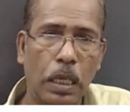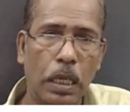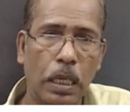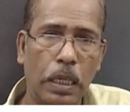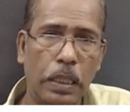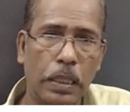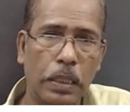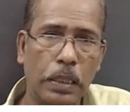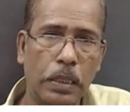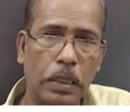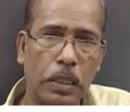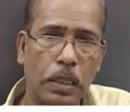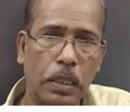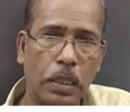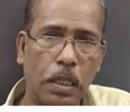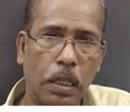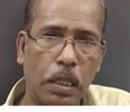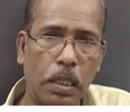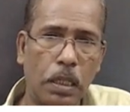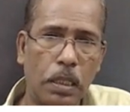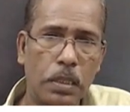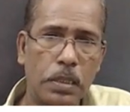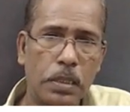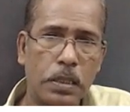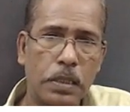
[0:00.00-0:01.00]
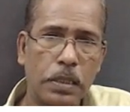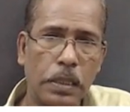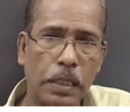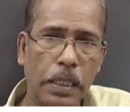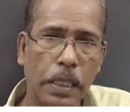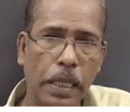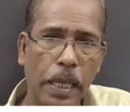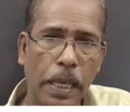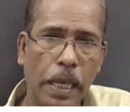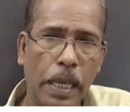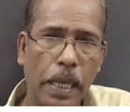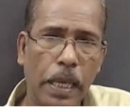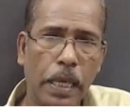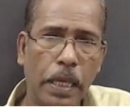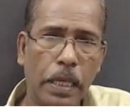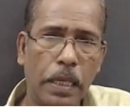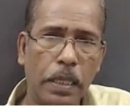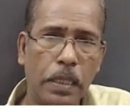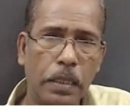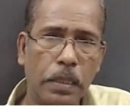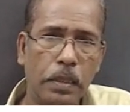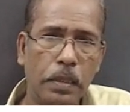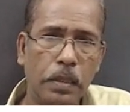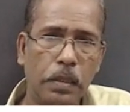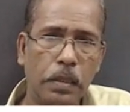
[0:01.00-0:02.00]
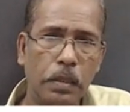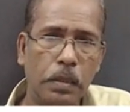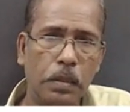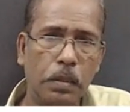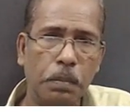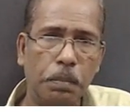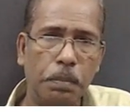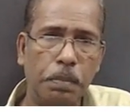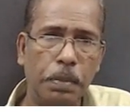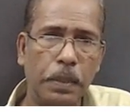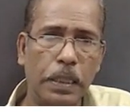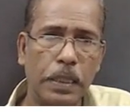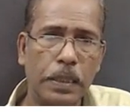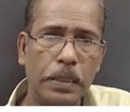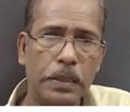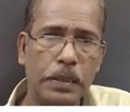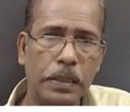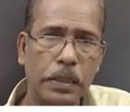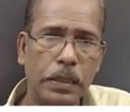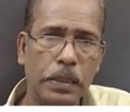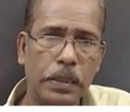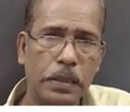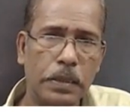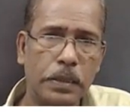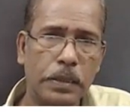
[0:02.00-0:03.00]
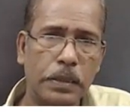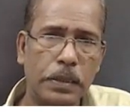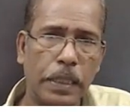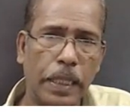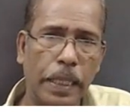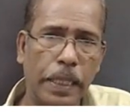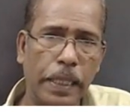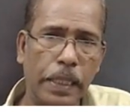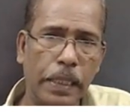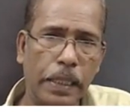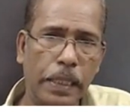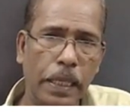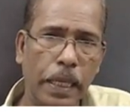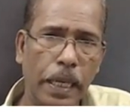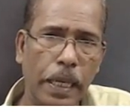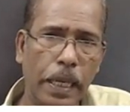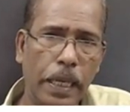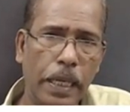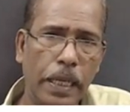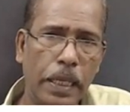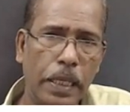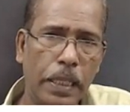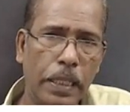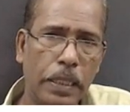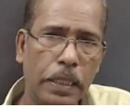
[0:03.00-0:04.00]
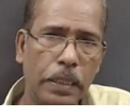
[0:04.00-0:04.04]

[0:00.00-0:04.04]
and cos a plus sin a